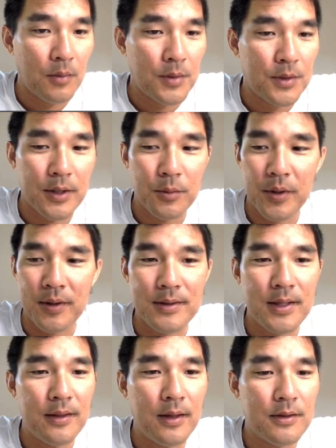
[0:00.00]
we started with a
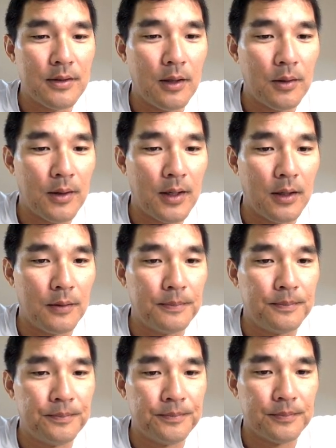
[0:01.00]
$10,000
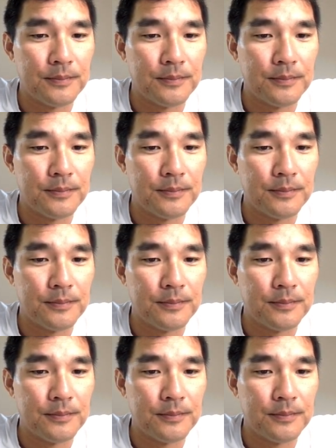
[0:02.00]
account